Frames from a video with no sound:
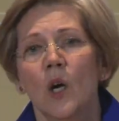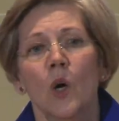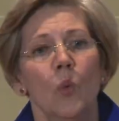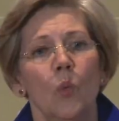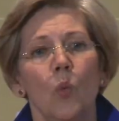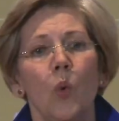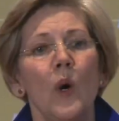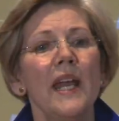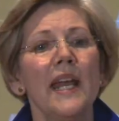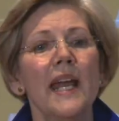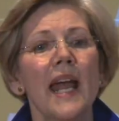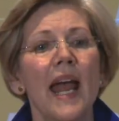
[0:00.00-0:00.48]

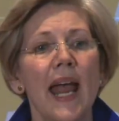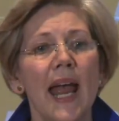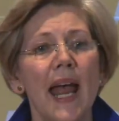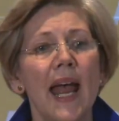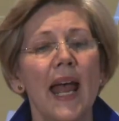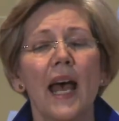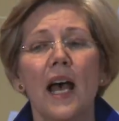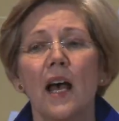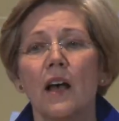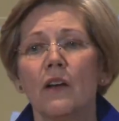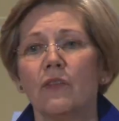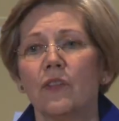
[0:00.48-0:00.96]
We
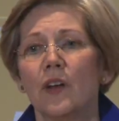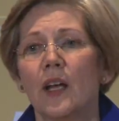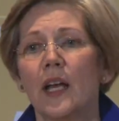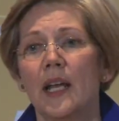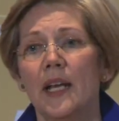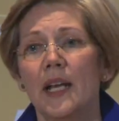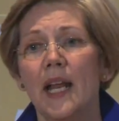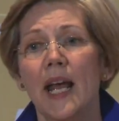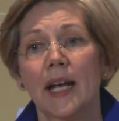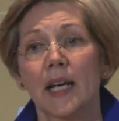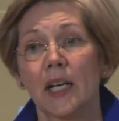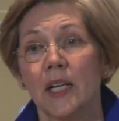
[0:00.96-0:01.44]
have
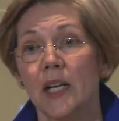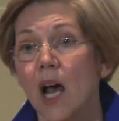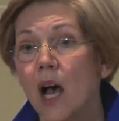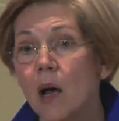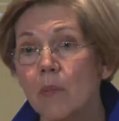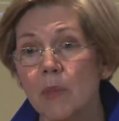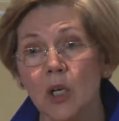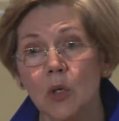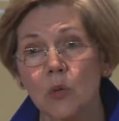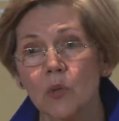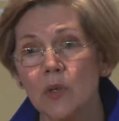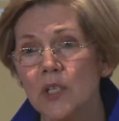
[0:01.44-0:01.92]
an
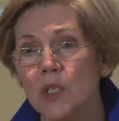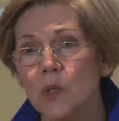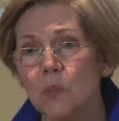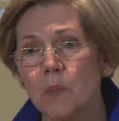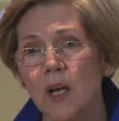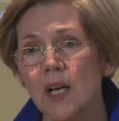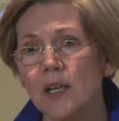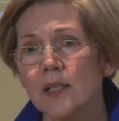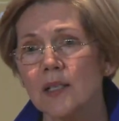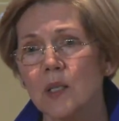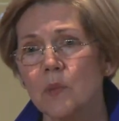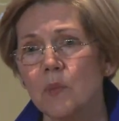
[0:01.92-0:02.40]
economic
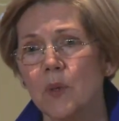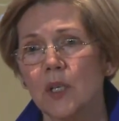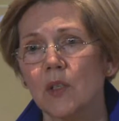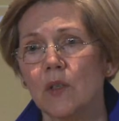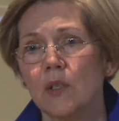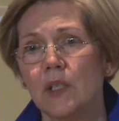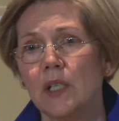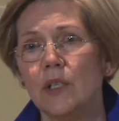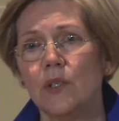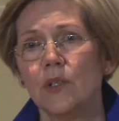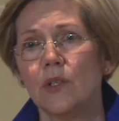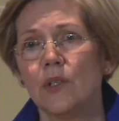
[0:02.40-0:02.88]

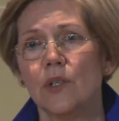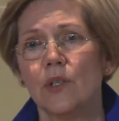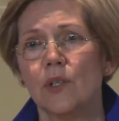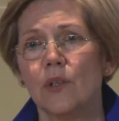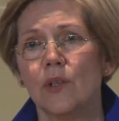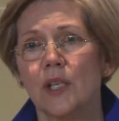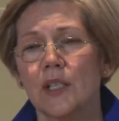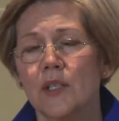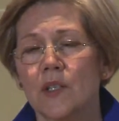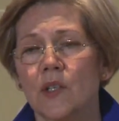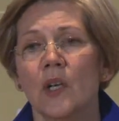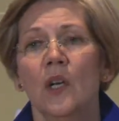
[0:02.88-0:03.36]
responsibility to do
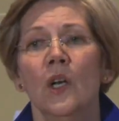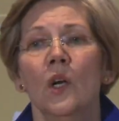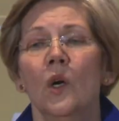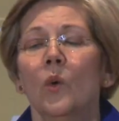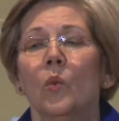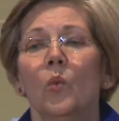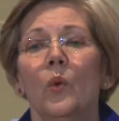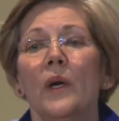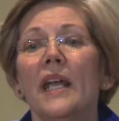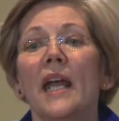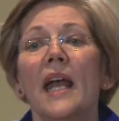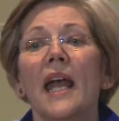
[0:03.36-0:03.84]
this.
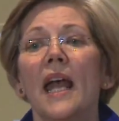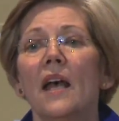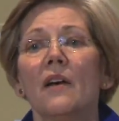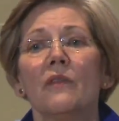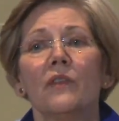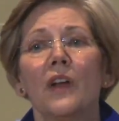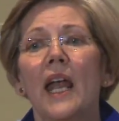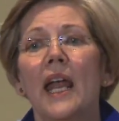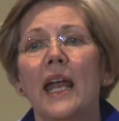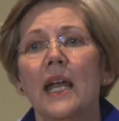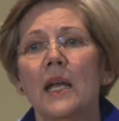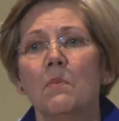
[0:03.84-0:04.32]
We
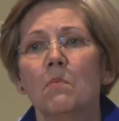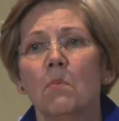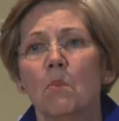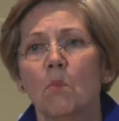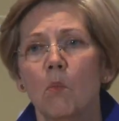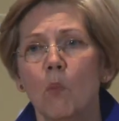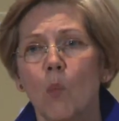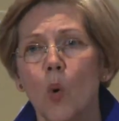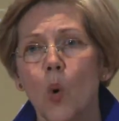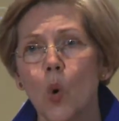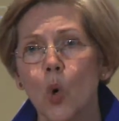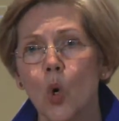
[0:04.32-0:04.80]
have a
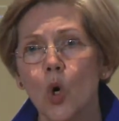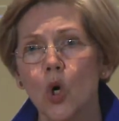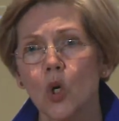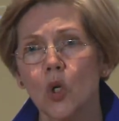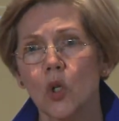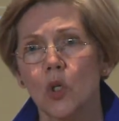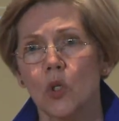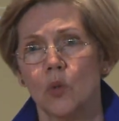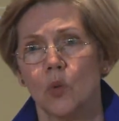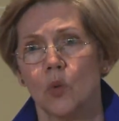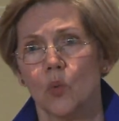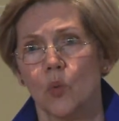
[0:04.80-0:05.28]

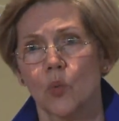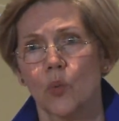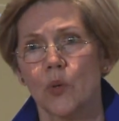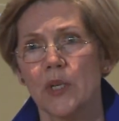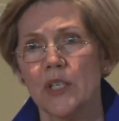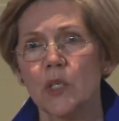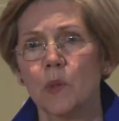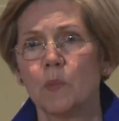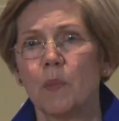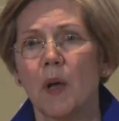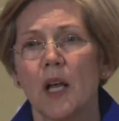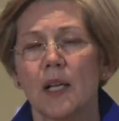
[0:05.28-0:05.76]
moral
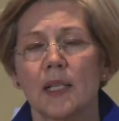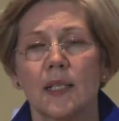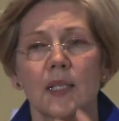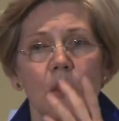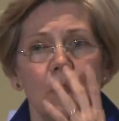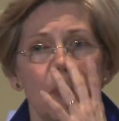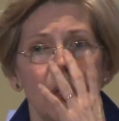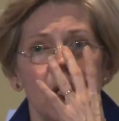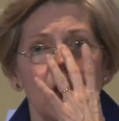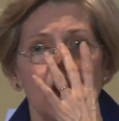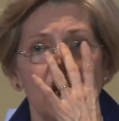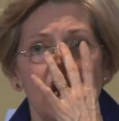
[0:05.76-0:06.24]

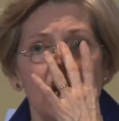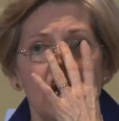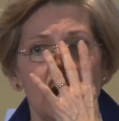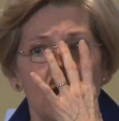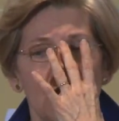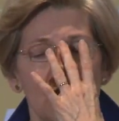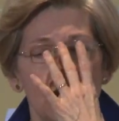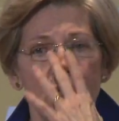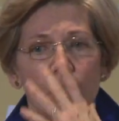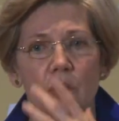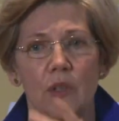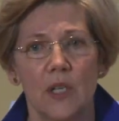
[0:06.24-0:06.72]
responsibility
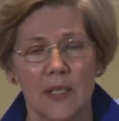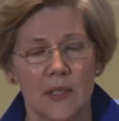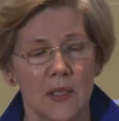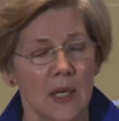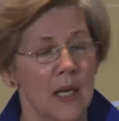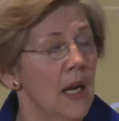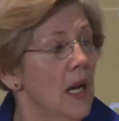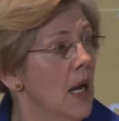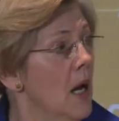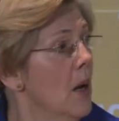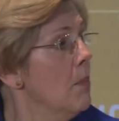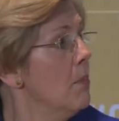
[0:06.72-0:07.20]
to do this.
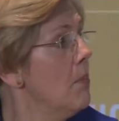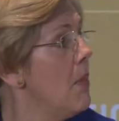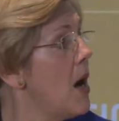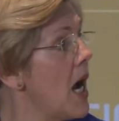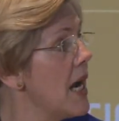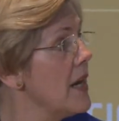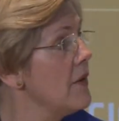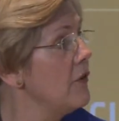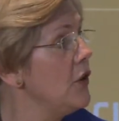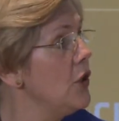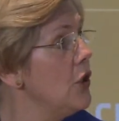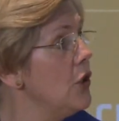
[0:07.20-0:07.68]

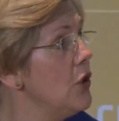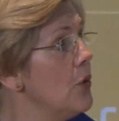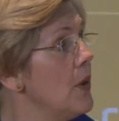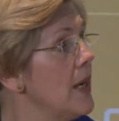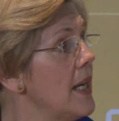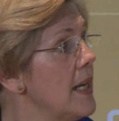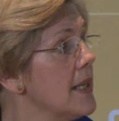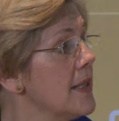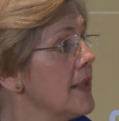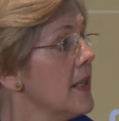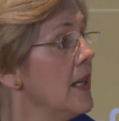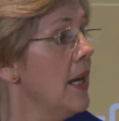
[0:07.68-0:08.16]
My view
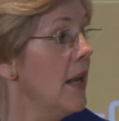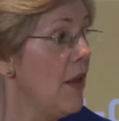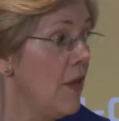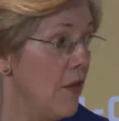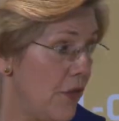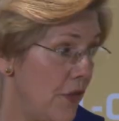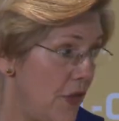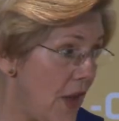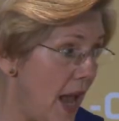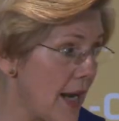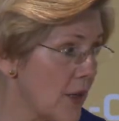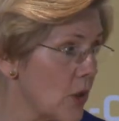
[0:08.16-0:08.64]
is
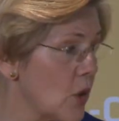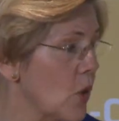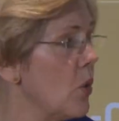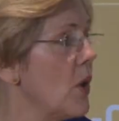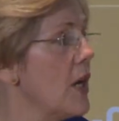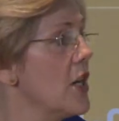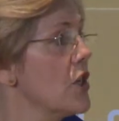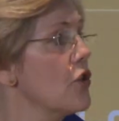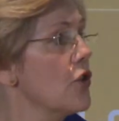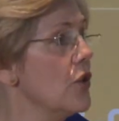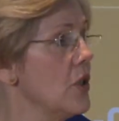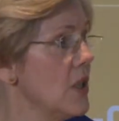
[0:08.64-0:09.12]
that
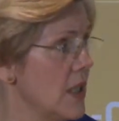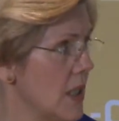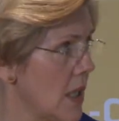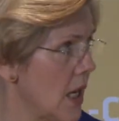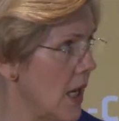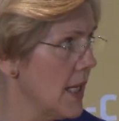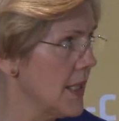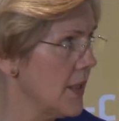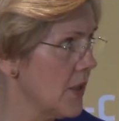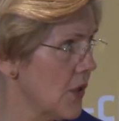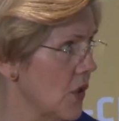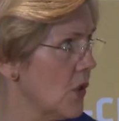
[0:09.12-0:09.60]
question
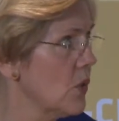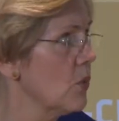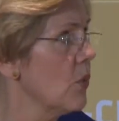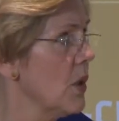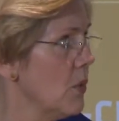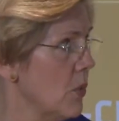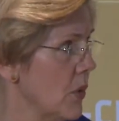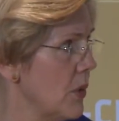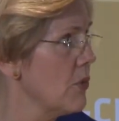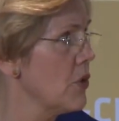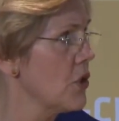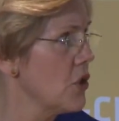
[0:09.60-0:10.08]
ties to the
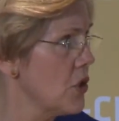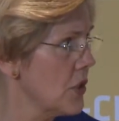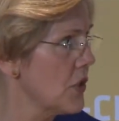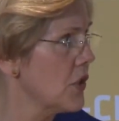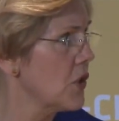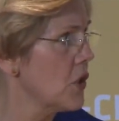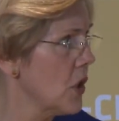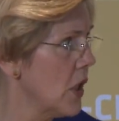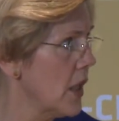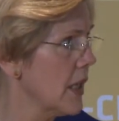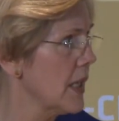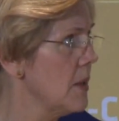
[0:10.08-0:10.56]
one we were
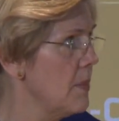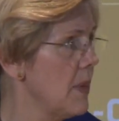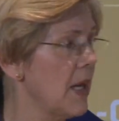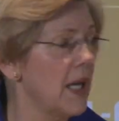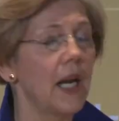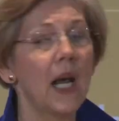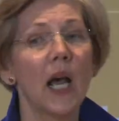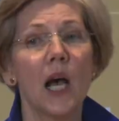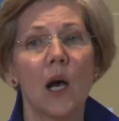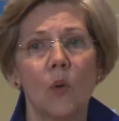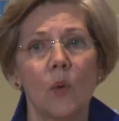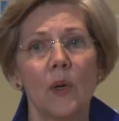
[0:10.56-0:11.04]
just talking about,
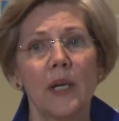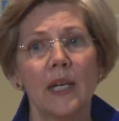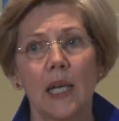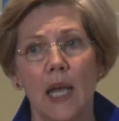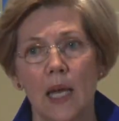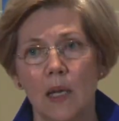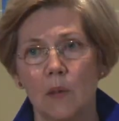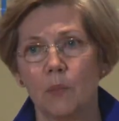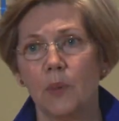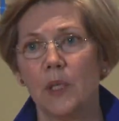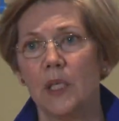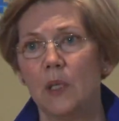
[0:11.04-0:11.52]
how we
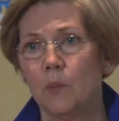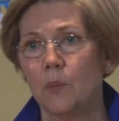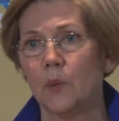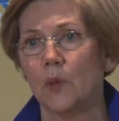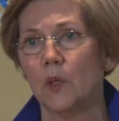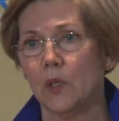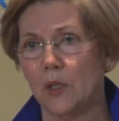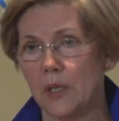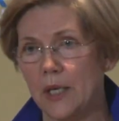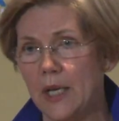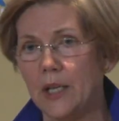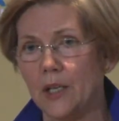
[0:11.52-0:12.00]
get
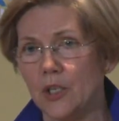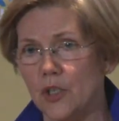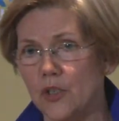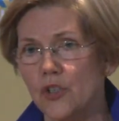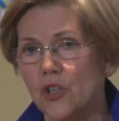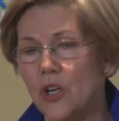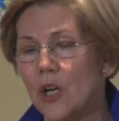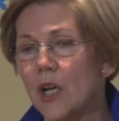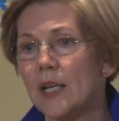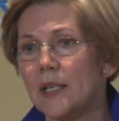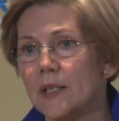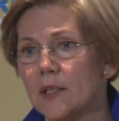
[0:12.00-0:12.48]
people
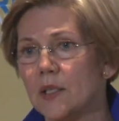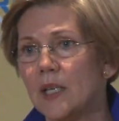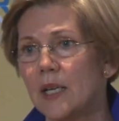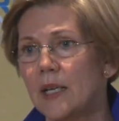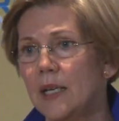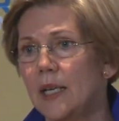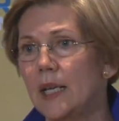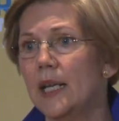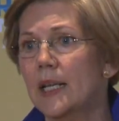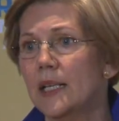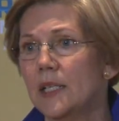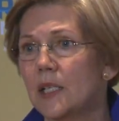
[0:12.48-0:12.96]
energized
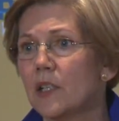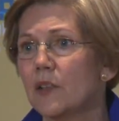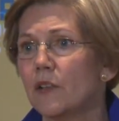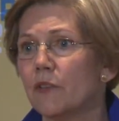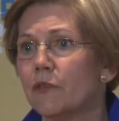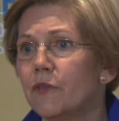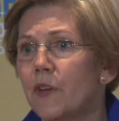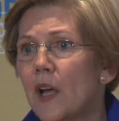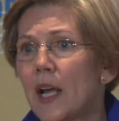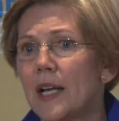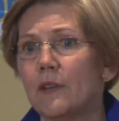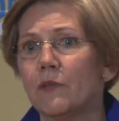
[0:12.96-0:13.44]
and into the
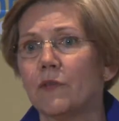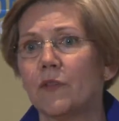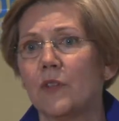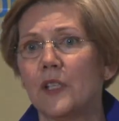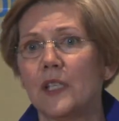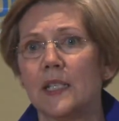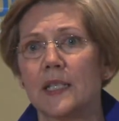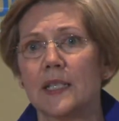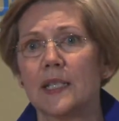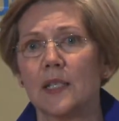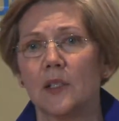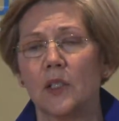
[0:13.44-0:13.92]
fight for
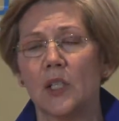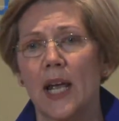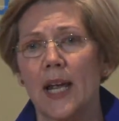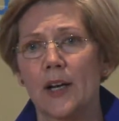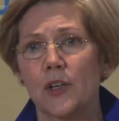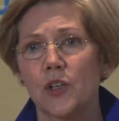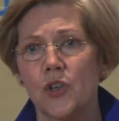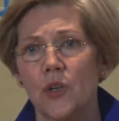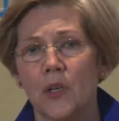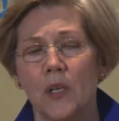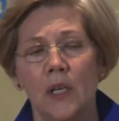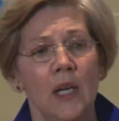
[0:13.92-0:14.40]
this
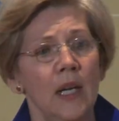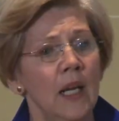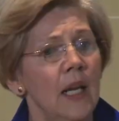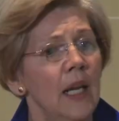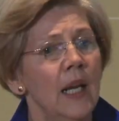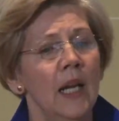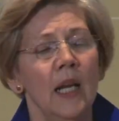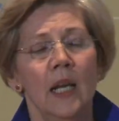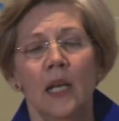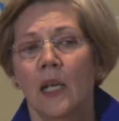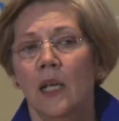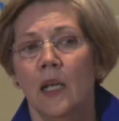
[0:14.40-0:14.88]
election.
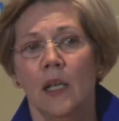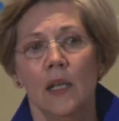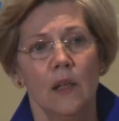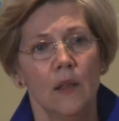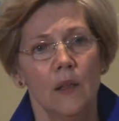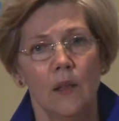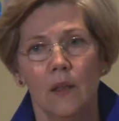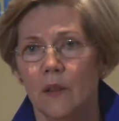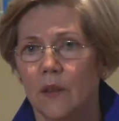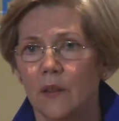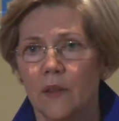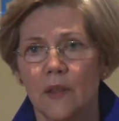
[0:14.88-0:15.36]

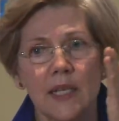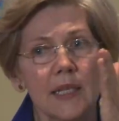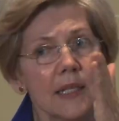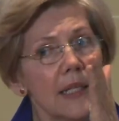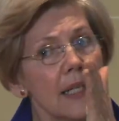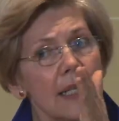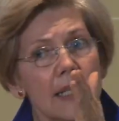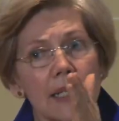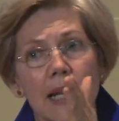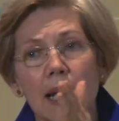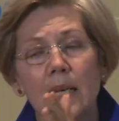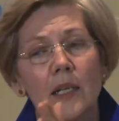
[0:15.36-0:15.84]
This
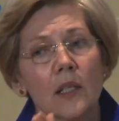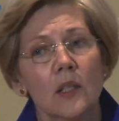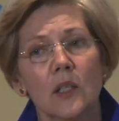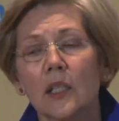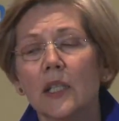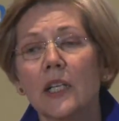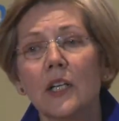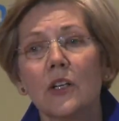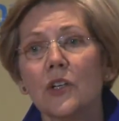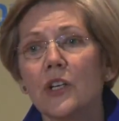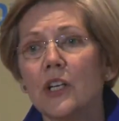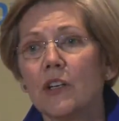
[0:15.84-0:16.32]
is a
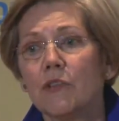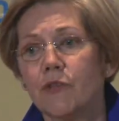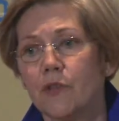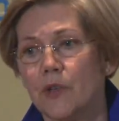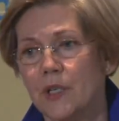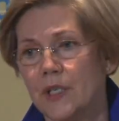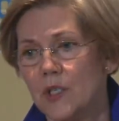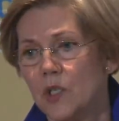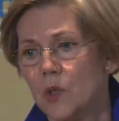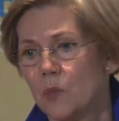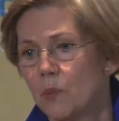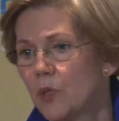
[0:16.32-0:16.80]
clear
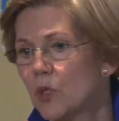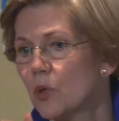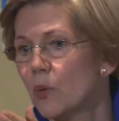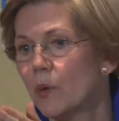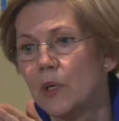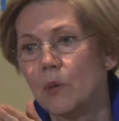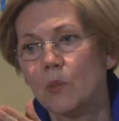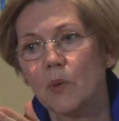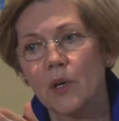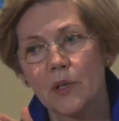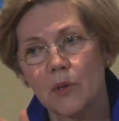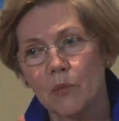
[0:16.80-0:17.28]
difference
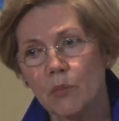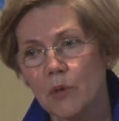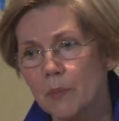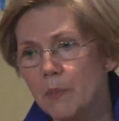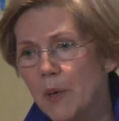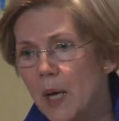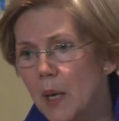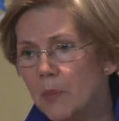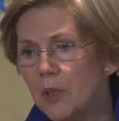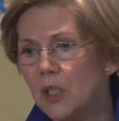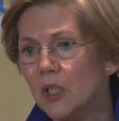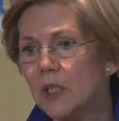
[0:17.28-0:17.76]
between where the
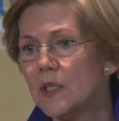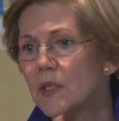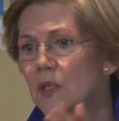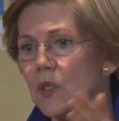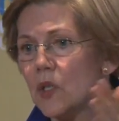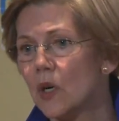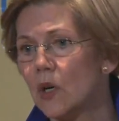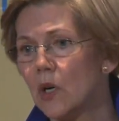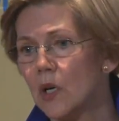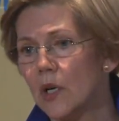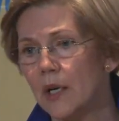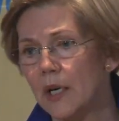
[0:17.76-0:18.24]
Republicans
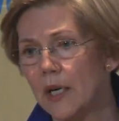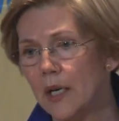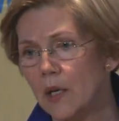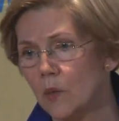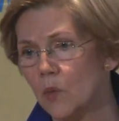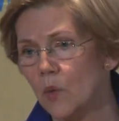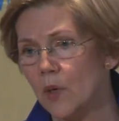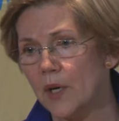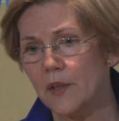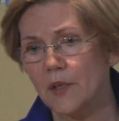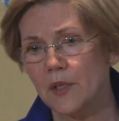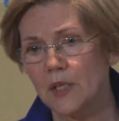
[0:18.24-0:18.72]
are
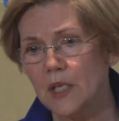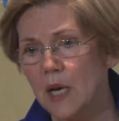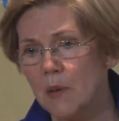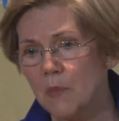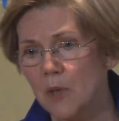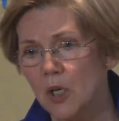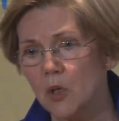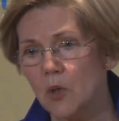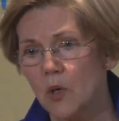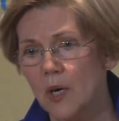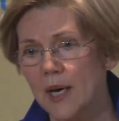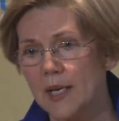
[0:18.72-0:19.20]
and where the
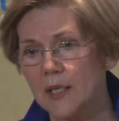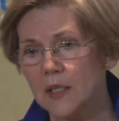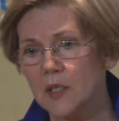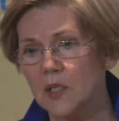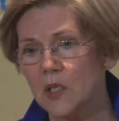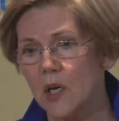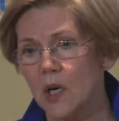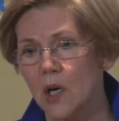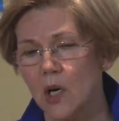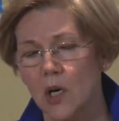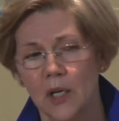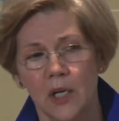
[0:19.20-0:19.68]
Democrats
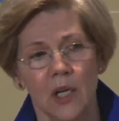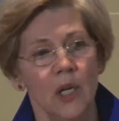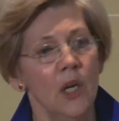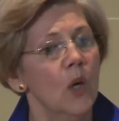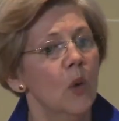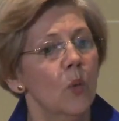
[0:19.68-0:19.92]
are.